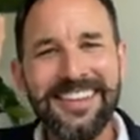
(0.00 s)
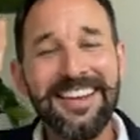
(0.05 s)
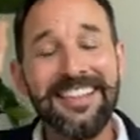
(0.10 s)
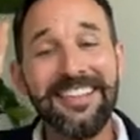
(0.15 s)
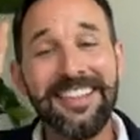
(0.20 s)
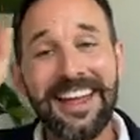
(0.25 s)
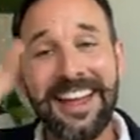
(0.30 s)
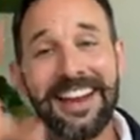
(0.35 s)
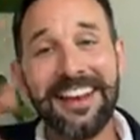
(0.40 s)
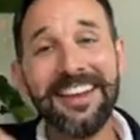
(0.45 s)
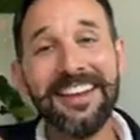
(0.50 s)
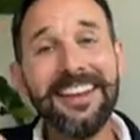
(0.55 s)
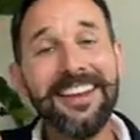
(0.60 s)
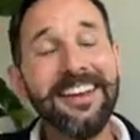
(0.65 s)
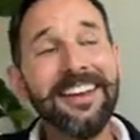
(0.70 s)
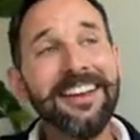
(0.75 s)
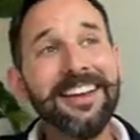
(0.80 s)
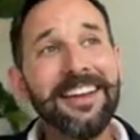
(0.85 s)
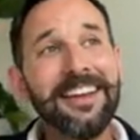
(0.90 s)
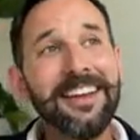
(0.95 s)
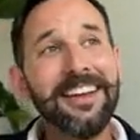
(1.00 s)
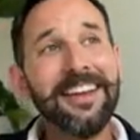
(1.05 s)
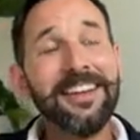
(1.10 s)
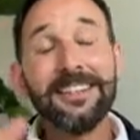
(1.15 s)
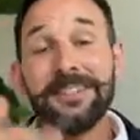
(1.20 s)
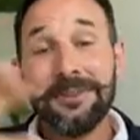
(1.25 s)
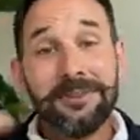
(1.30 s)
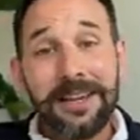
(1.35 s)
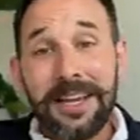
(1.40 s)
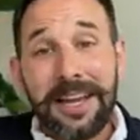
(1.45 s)
Then
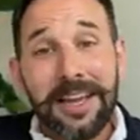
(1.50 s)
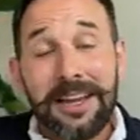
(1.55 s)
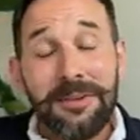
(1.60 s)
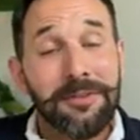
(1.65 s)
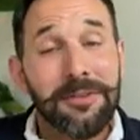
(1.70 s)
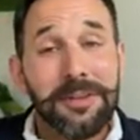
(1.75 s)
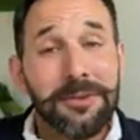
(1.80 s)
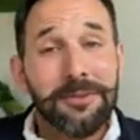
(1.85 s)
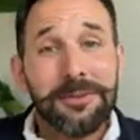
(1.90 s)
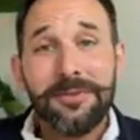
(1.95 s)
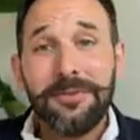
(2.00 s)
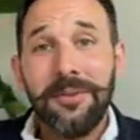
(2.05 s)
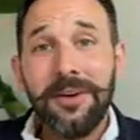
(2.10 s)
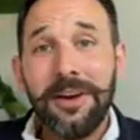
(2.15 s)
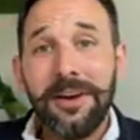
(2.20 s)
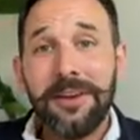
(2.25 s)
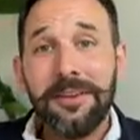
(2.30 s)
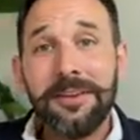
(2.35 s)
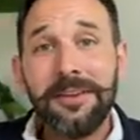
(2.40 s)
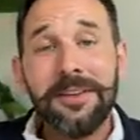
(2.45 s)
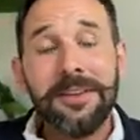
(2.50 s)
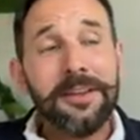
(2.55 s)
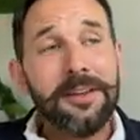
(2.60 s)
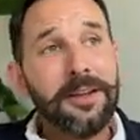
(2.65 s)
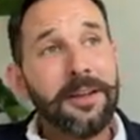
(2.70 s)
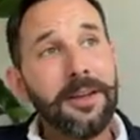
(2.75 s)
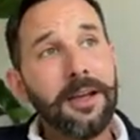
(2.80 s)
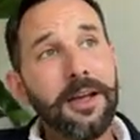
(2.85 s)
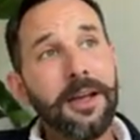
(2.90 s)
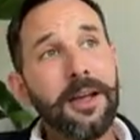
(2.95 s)
it's okay, everything was fine.
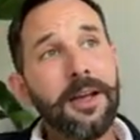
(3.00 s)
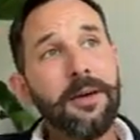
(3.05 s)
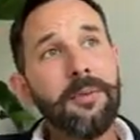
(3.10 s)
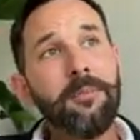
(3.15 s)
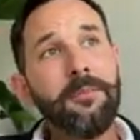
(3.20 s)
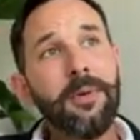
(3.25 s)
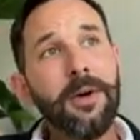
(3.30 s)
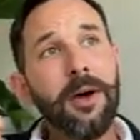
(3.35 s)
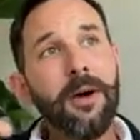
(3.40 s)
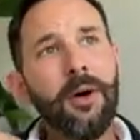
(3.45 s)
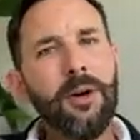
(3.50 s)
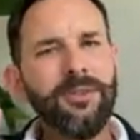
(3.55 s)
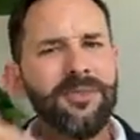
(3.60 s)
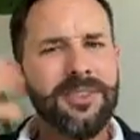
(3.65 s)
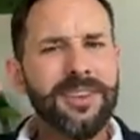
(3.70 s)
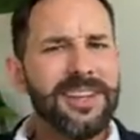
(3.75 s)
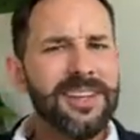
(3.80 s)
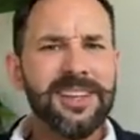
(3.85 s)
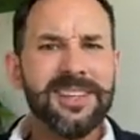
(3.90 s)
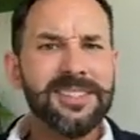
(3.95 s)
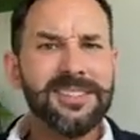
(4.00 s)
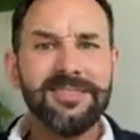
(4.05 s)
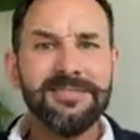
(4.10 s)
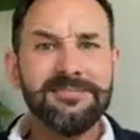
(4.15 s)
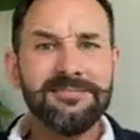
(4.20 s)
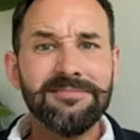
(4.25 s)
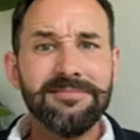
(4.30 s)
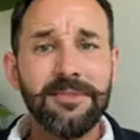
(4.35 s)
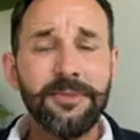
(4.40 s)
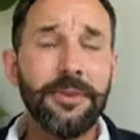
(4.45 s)
But often it doesn't.
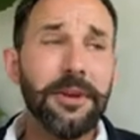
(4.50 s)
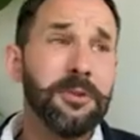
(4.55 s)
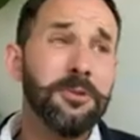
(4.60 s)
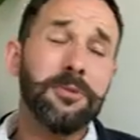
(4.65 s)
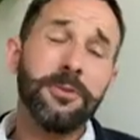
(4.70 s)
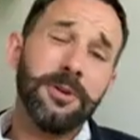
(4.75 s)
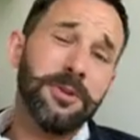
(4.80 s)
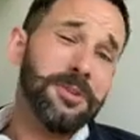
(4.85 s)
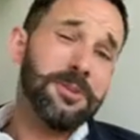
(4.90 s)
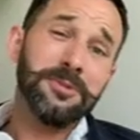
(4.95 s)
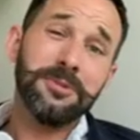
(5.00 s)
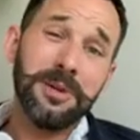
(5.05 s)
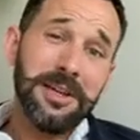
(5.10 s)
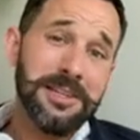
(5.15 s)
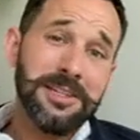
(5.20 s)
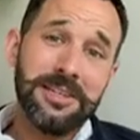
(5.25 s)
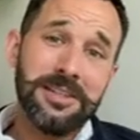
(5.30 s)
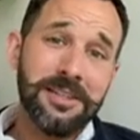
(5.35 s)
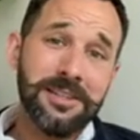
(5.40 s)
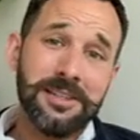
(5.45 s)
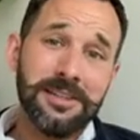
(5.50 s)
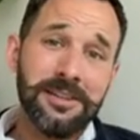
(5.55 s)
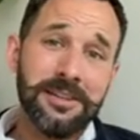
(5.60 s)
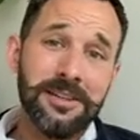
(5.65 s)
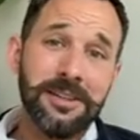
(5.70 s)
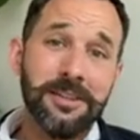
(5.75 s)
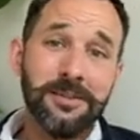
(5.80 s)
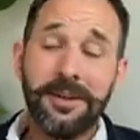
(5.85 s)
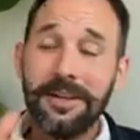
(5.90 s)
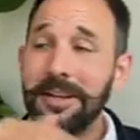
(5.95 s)
In fact, almost always it doesn't.
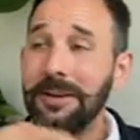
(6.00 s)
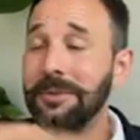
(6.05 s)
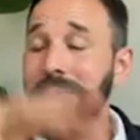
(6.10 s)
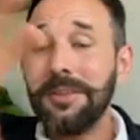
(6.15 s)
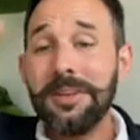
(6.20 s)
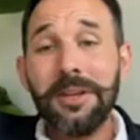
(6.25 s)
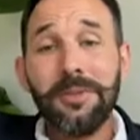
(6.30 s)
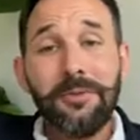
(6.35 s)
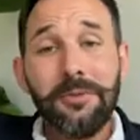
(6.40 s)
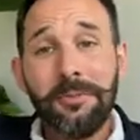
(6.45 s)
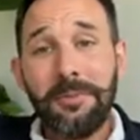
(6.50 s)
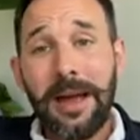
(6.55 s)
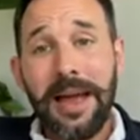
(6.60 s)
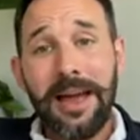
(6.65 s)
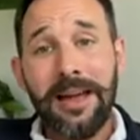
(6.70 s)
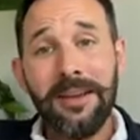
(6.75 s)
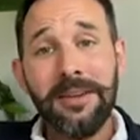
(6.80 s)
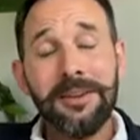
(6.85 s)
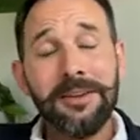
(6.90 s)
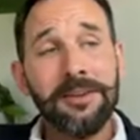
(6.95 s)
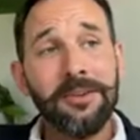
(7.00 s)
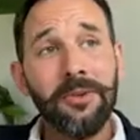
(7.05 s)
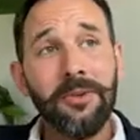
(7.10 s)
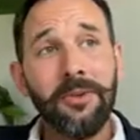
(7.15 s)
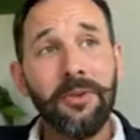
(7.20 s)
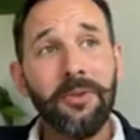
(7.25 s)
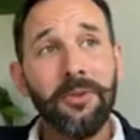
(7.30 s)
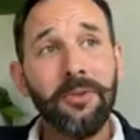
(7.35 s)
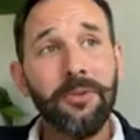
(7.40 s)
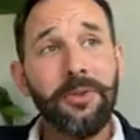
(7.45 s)
And you end up with a different pattern,
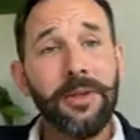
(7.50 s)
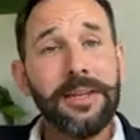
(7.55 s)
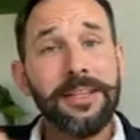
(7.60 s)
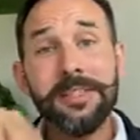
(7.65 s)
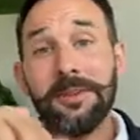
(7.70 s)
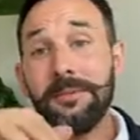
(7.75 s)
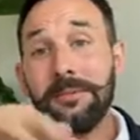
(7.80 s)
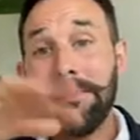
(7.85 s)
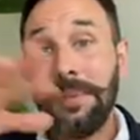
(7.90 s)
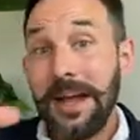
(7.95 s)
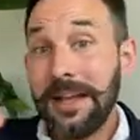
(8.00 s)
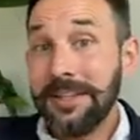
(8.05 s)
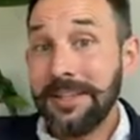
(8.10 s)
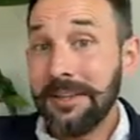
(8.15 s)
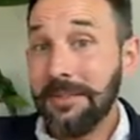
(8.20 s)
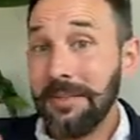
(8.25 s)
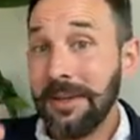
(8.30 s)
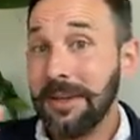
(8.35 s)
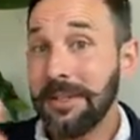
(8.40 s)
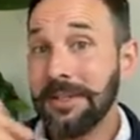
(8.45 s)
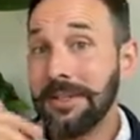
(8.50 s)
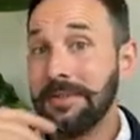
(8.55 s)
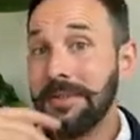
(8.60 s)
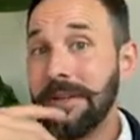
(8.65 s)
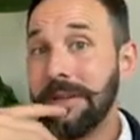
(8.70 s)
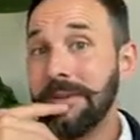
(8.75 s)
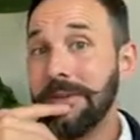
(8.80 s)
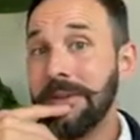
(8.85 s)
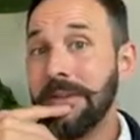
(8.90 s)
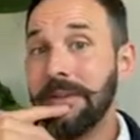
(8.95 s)
or things are better because of
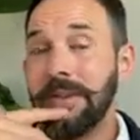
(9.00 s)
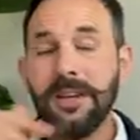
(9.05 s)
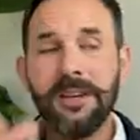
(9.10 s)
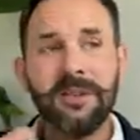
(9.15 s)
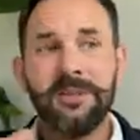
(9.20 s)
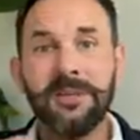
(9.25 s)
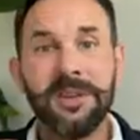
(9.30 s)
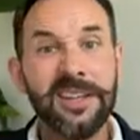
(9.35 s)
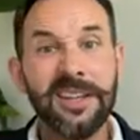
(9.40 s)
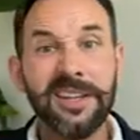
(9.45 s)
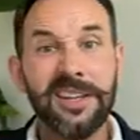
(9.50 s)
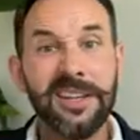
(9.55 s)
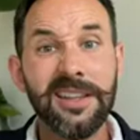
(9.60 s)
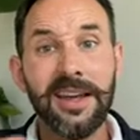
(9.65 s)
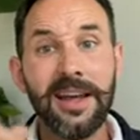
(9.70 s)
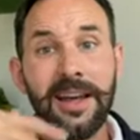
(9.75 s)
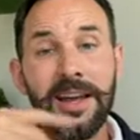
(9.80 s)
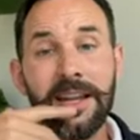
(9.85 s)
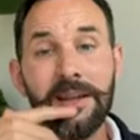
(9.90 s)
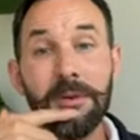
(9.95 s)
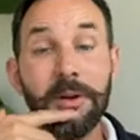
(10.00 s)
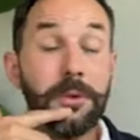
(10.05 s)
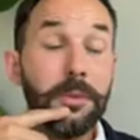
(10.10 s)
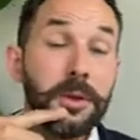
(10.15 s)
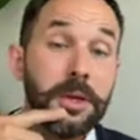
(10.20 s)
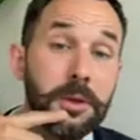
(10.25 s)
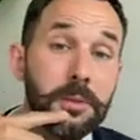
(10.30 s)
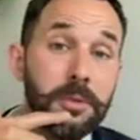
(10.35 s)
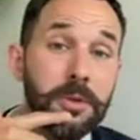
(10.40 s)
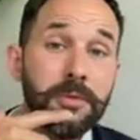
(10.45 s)
it, or you think, we didn't need that anyway and
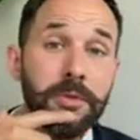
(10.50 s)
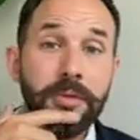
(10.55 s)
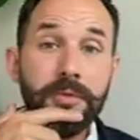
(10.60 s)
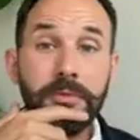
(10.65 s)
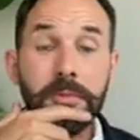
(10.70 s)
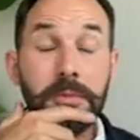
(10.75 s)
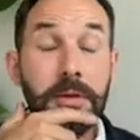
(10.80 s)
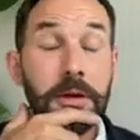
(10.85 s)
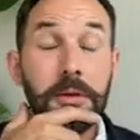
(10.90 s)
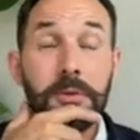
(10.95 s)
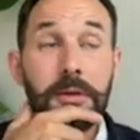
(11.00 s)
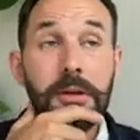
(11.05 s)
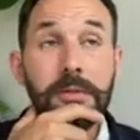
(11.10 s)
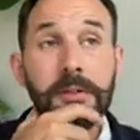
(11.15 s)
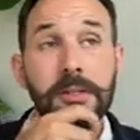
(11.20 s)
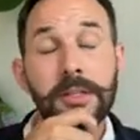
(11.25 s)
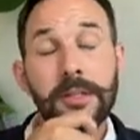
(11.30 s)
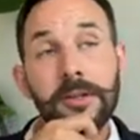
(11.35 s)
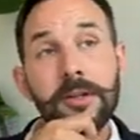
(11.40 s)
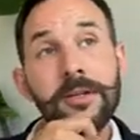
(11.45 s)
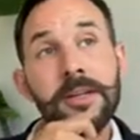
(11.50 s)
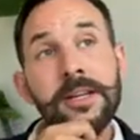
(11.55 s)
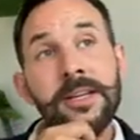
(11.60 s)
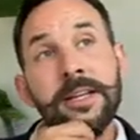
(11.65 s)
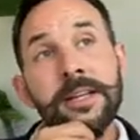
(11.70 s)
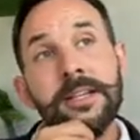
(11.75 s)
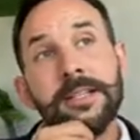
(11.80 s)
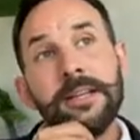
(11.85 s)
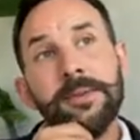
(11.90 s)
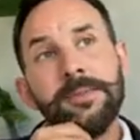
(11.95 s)
we can move on from that or whatever. So
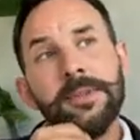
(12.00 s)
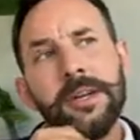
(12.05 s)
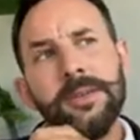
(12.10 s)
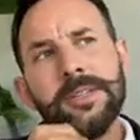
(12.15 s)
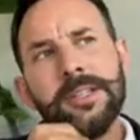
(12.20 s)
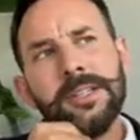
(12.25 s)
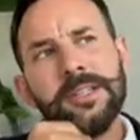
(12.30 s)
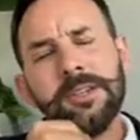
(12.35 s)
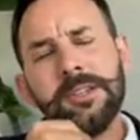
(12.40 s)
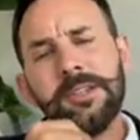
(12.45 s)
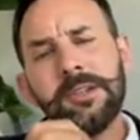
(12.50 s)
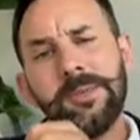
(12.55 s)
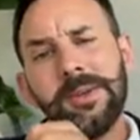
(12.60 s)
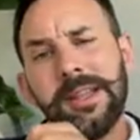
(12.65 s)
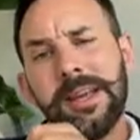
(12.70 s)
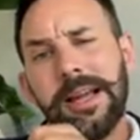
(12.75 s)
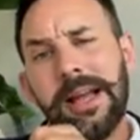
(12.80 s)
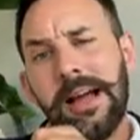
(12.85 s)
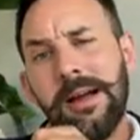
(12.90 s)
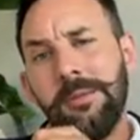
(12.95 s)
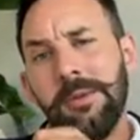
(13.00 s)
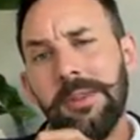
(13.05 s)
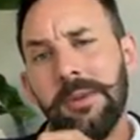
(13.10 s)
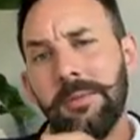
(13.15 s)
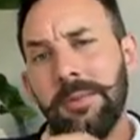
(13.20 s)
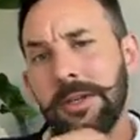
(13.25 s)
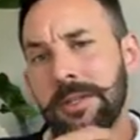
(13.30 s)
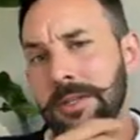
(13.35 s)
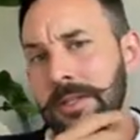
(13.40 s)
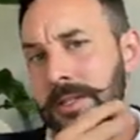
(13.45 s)
sometimes it's good to be the cat among
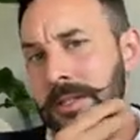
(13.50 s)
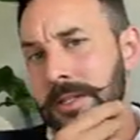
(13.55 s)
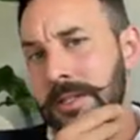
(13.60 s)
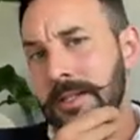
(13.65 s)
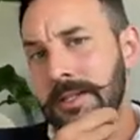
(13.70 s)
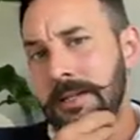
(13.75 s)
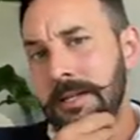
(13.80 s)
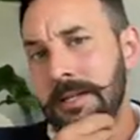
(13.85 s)
the pigeons.